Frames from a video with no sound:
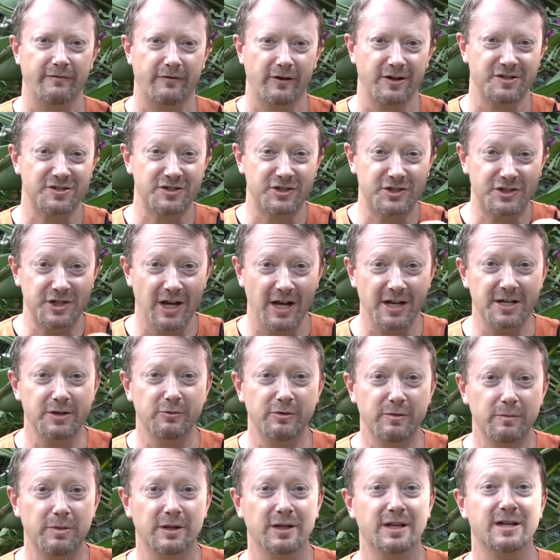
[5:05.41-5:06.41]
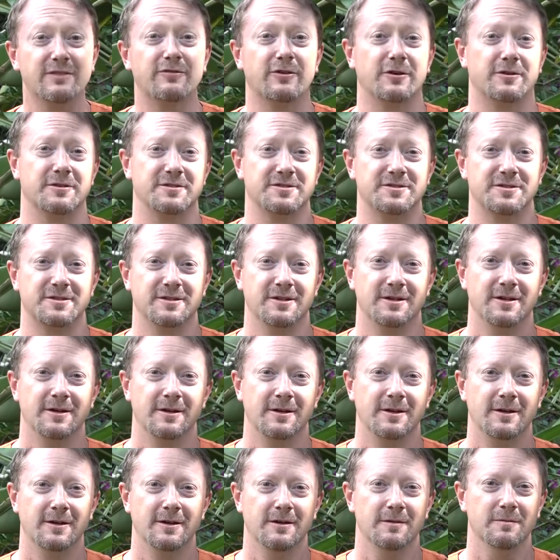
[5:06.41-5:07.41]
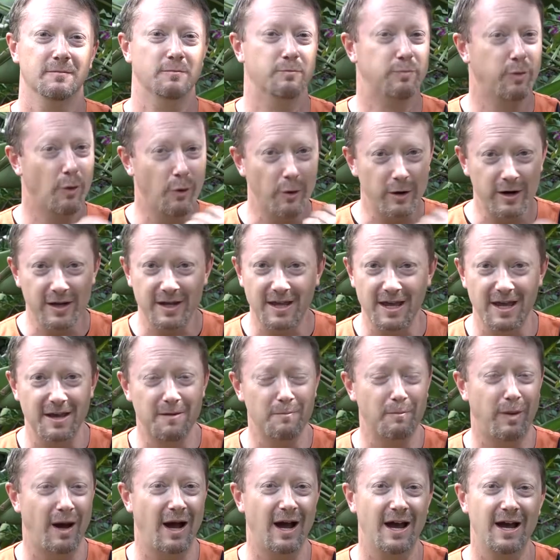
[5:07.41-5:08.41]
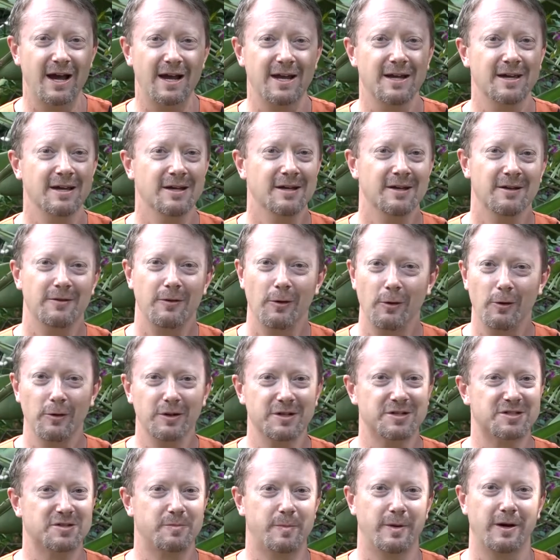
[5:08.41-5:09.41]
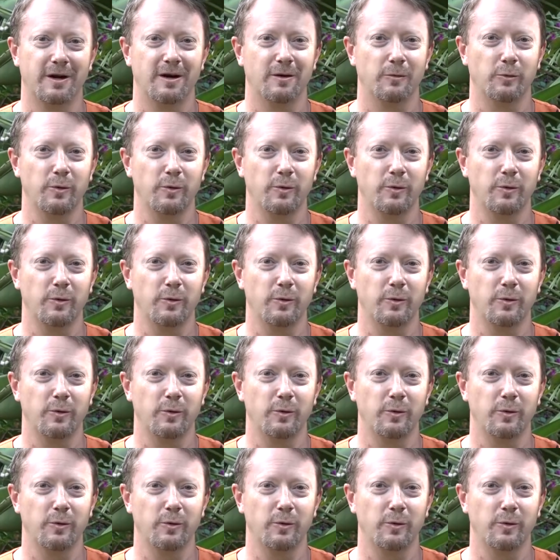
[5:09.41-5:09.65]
For us genuine believers, born again by the Holy Spirit,